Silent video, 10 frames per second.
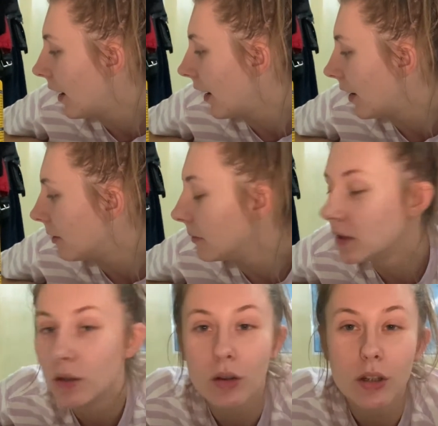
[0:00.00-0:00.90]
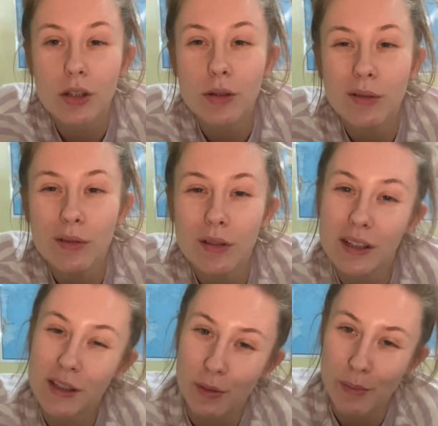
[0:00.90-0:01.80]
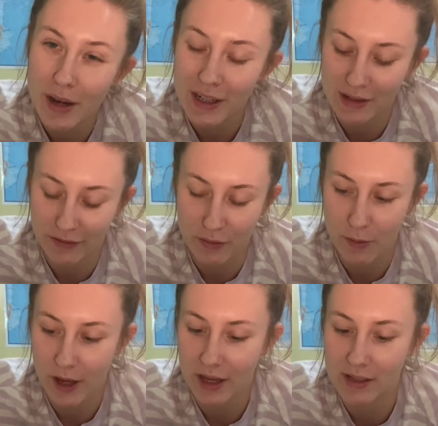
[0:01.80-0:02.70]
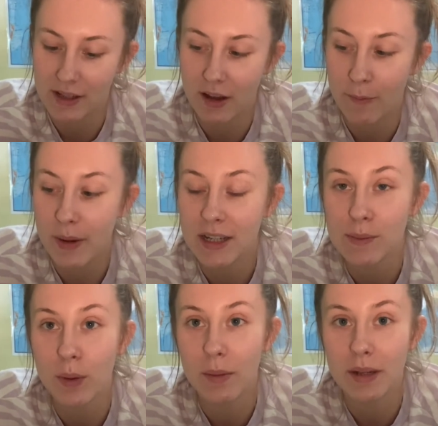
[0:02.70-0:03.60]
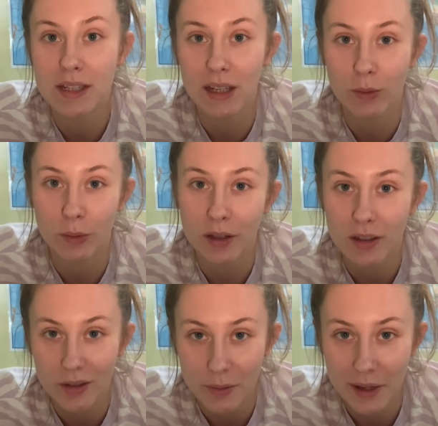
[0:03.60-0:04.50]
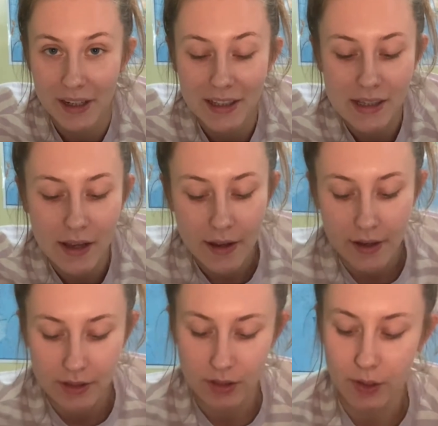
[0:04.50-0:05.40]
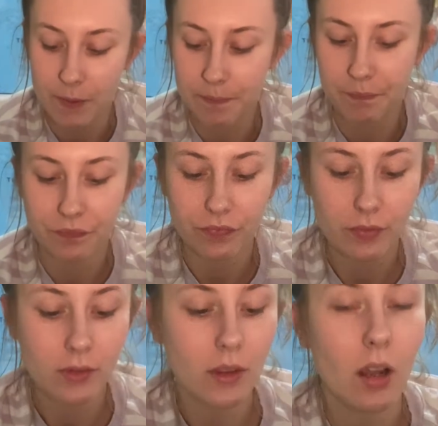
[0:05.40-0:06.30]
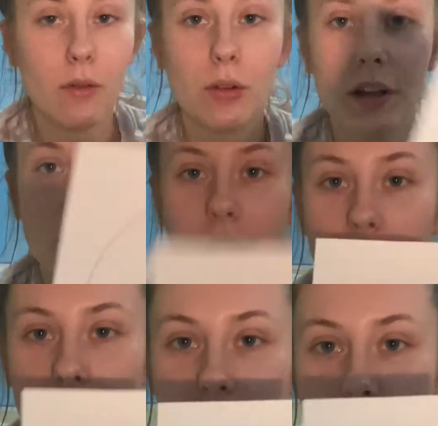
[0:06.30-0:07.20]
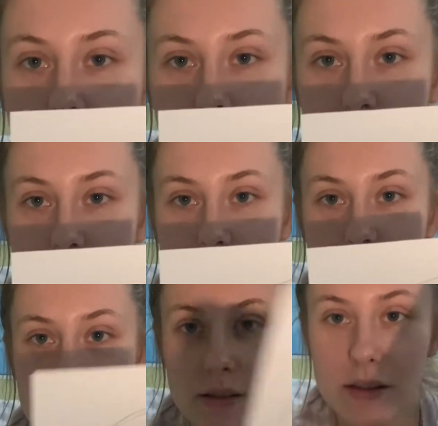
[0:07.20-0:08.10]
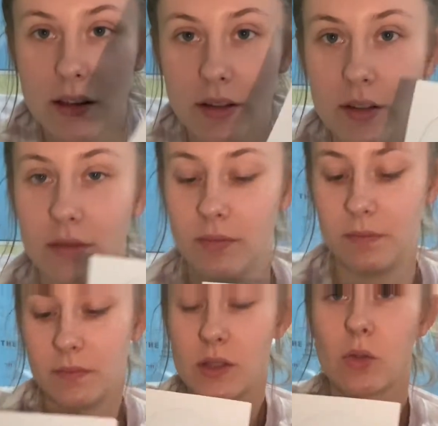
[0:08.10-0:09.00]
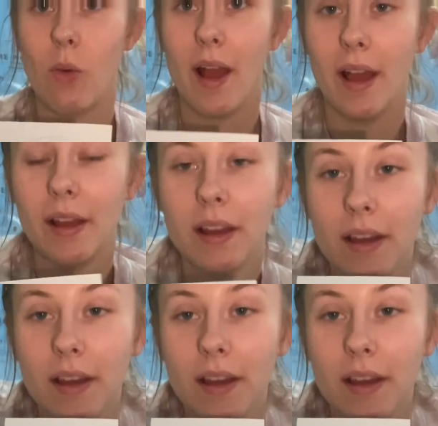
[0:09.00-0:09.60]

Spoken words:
You can do this many different ways. I've been experimenting with other ways. So I've already cut out this circular square